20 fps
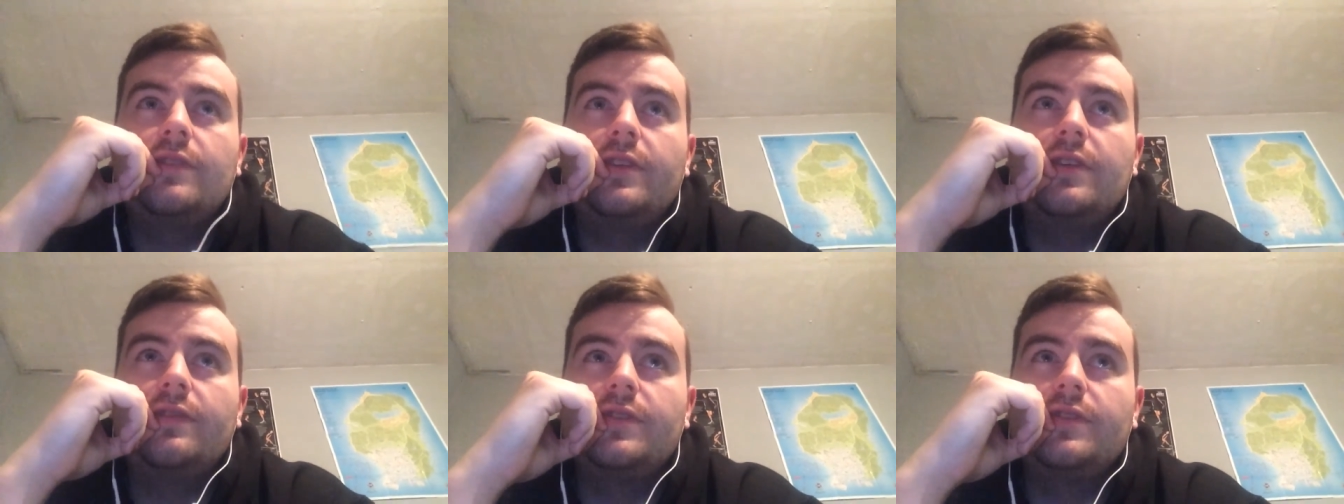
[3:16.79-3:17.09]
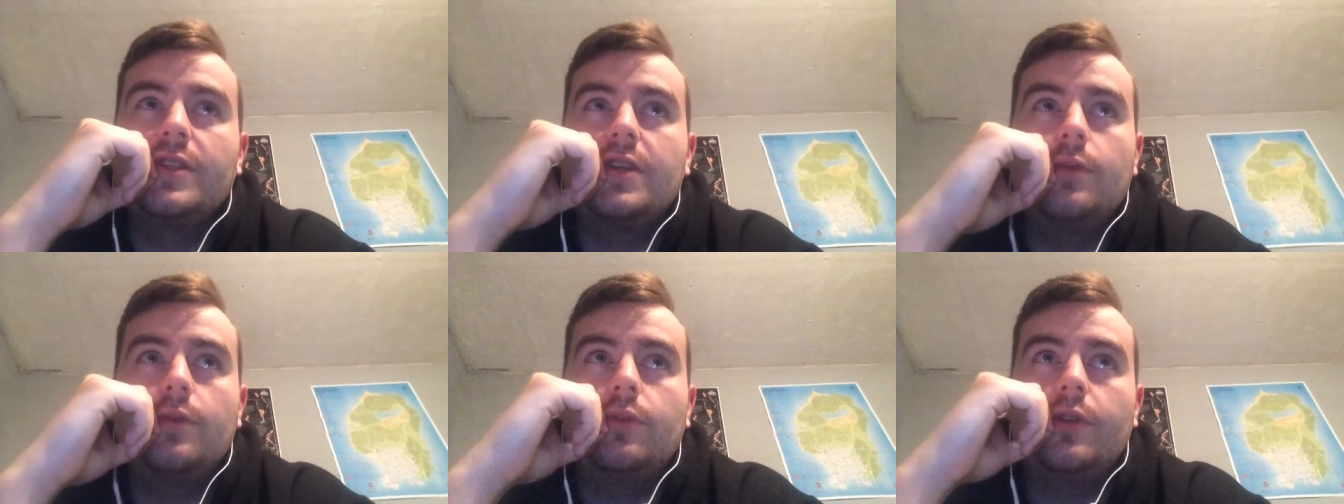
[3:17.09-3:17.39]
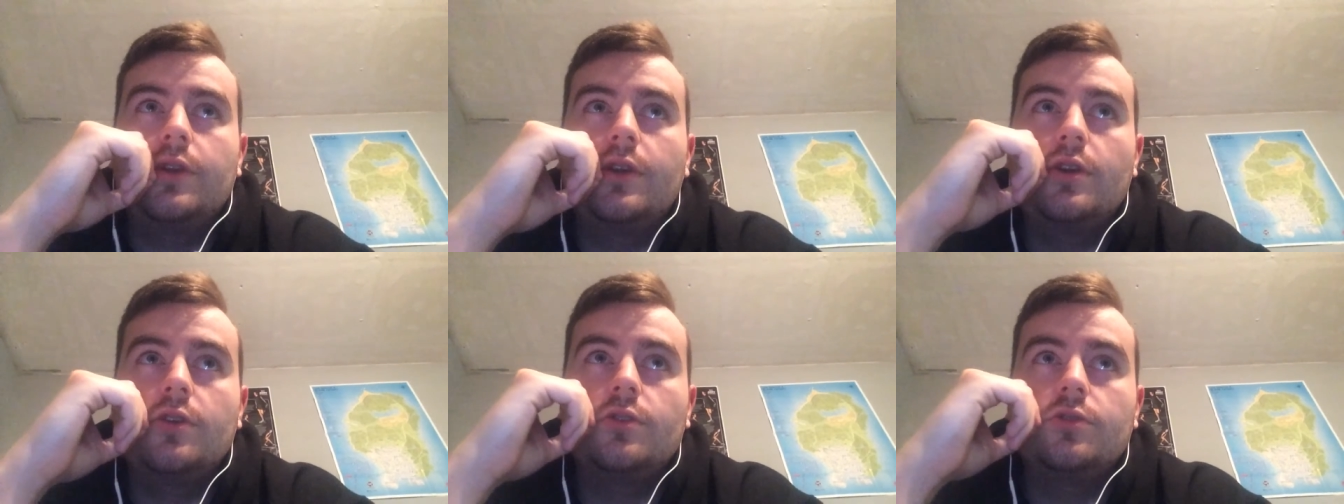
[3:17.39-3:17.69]
and obviously I want
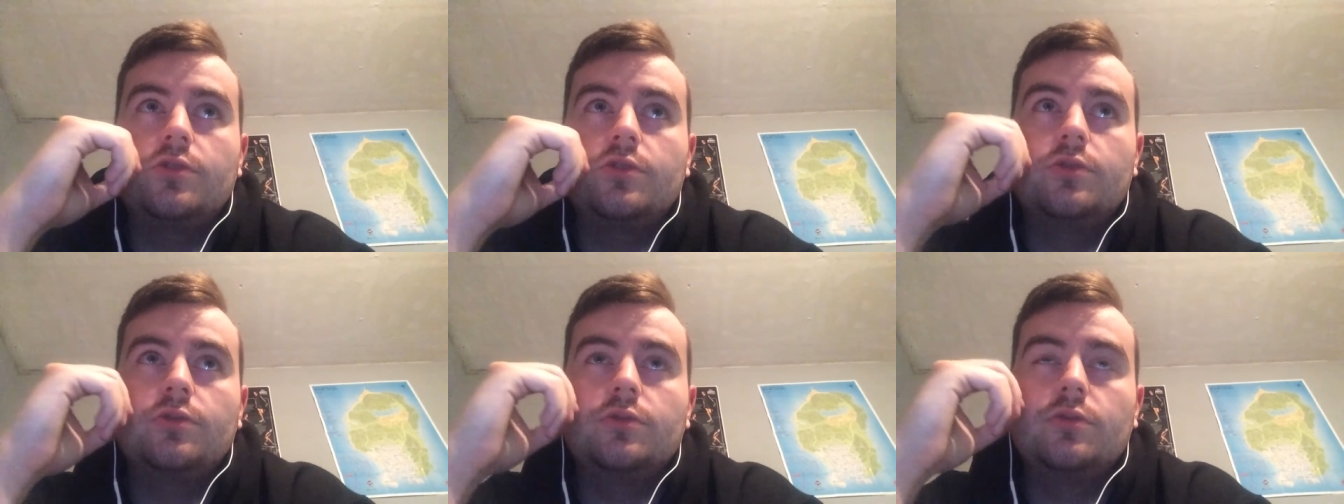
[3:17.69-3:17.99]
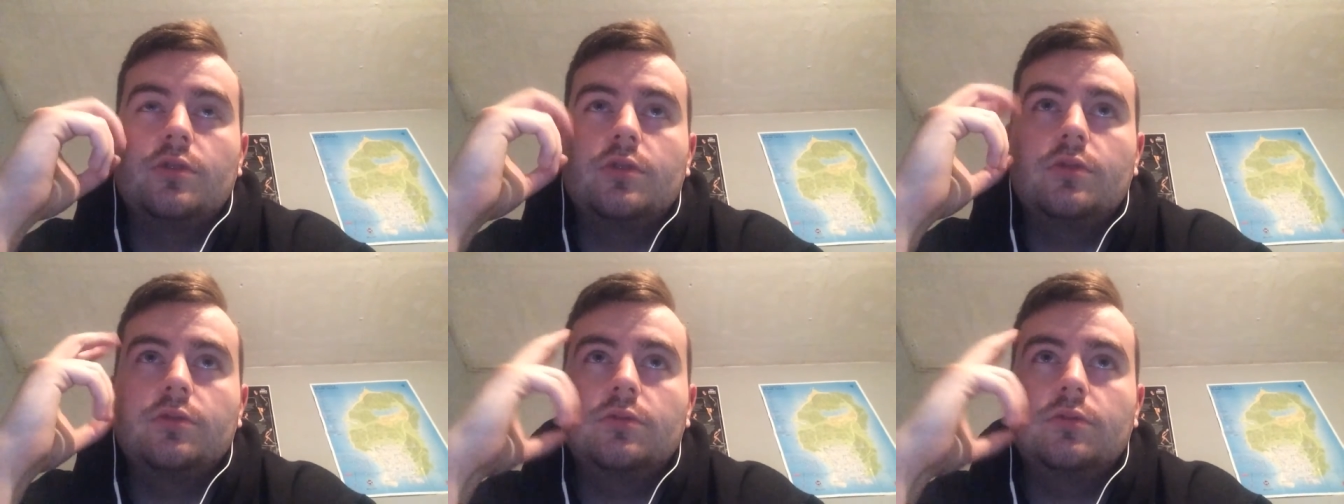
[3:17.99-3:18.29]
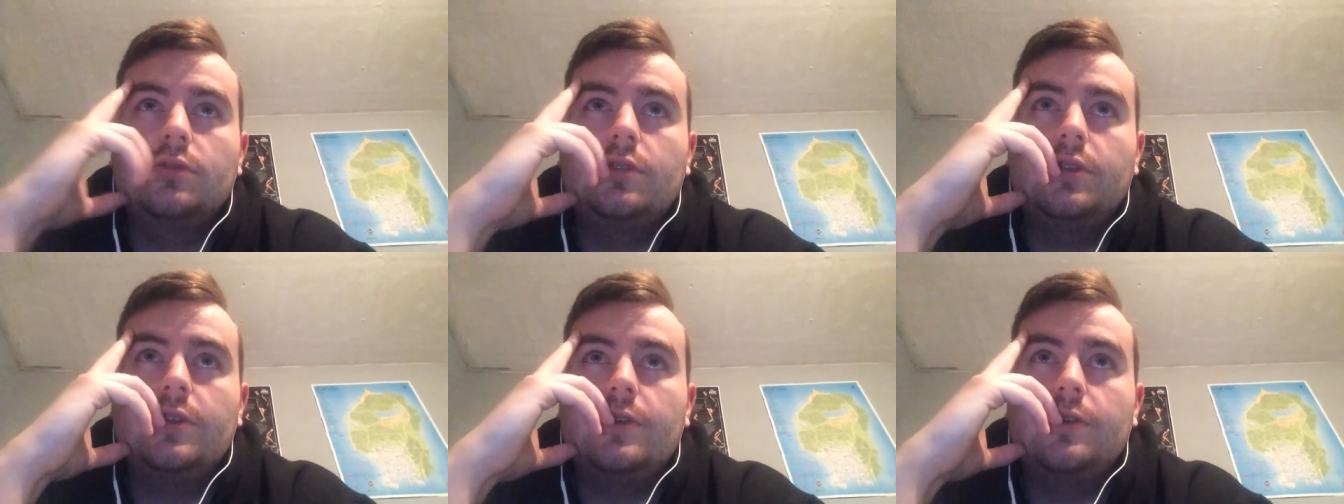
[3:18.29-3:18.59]
to con-
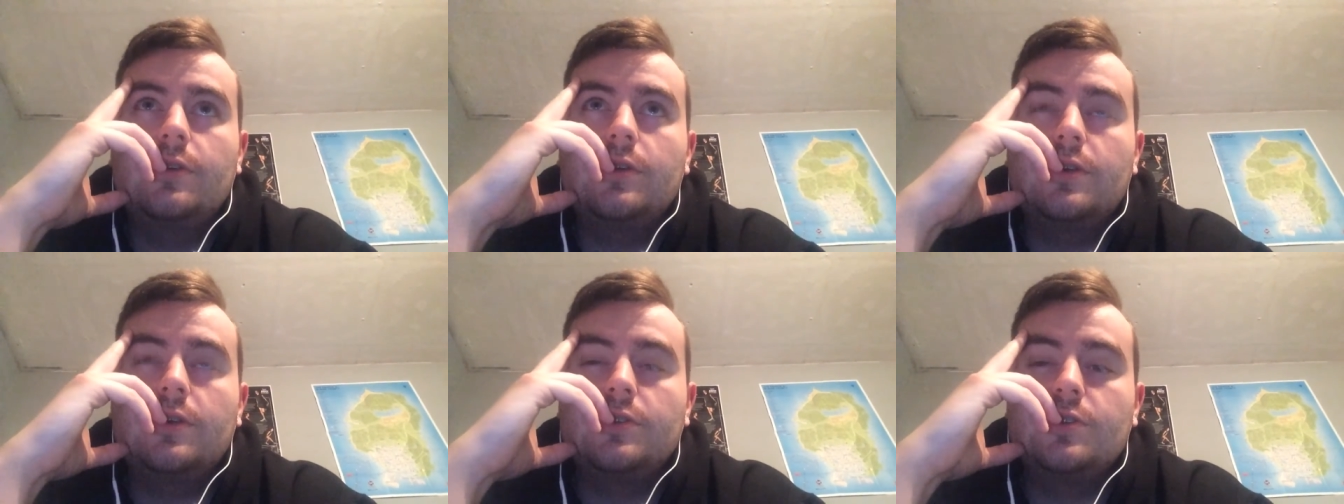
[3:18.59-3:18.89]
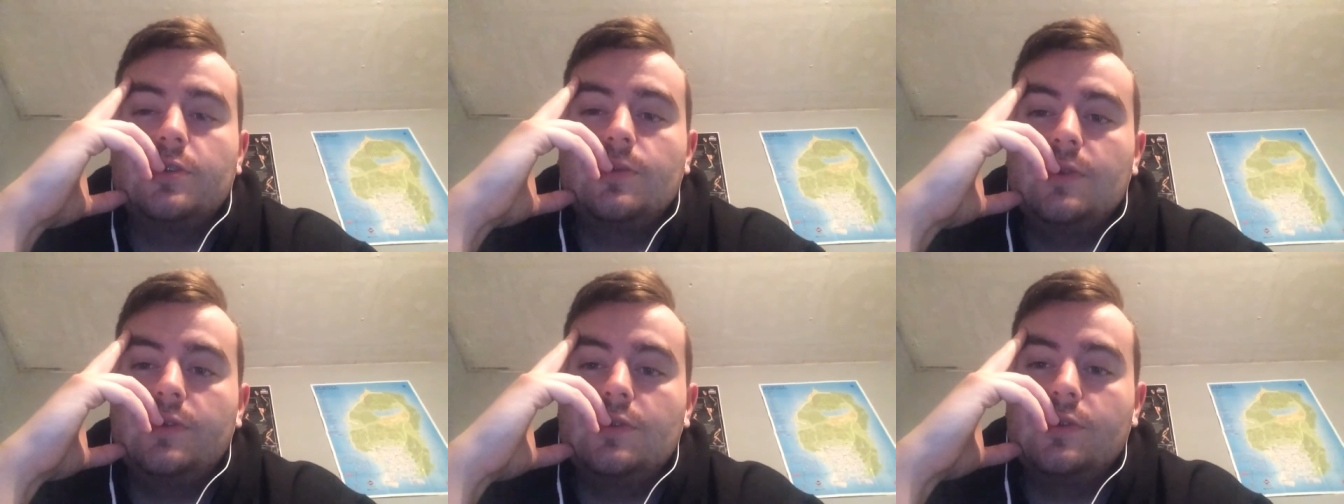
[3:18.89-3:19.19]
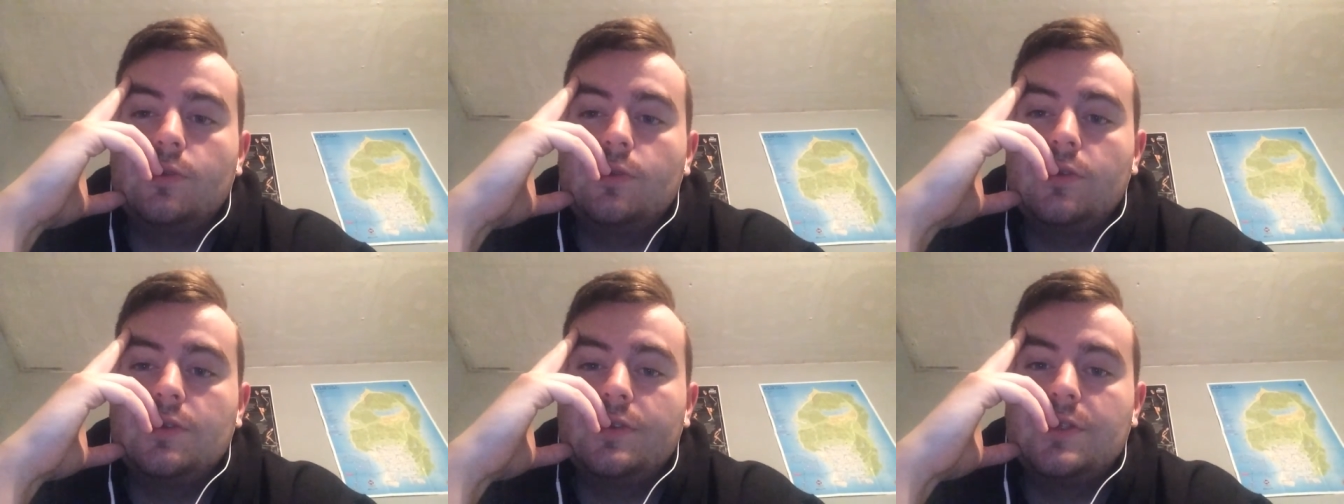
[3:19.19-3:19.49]
you know contribute
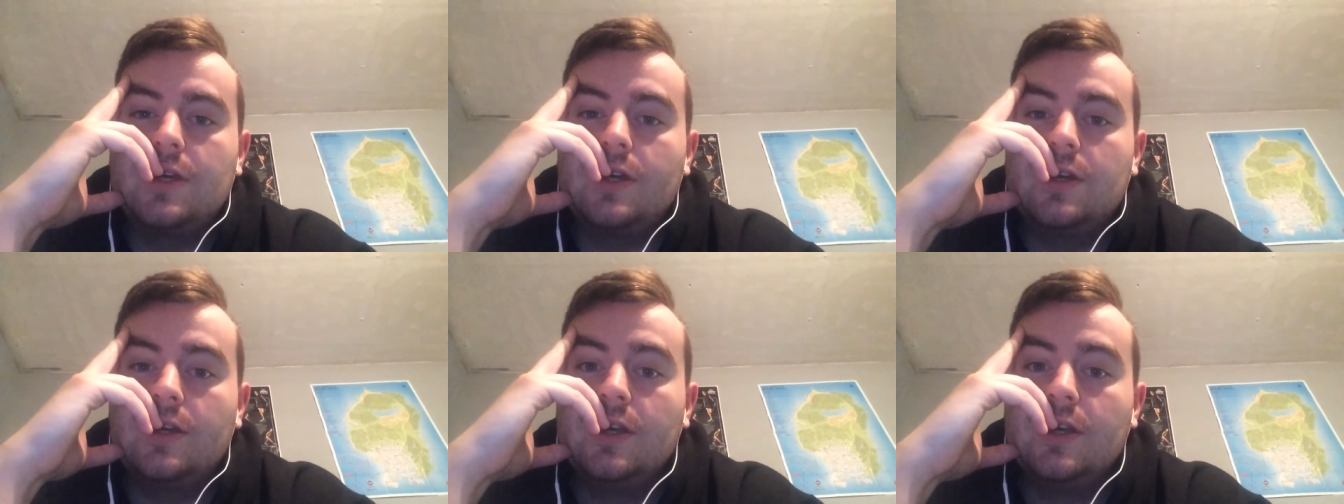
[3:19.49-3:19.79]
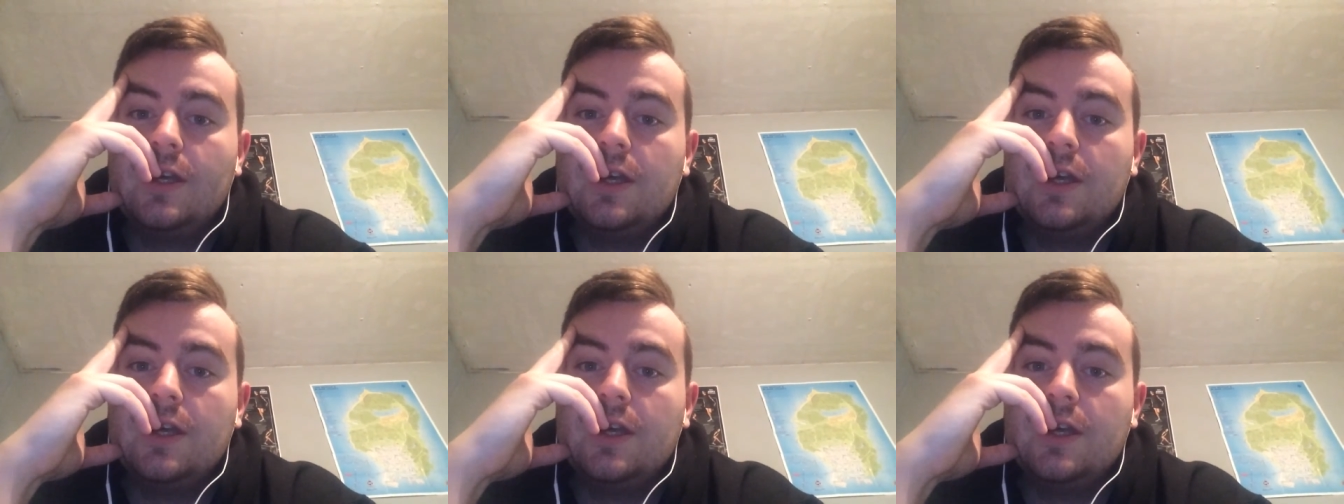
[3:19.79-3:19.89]
towards that.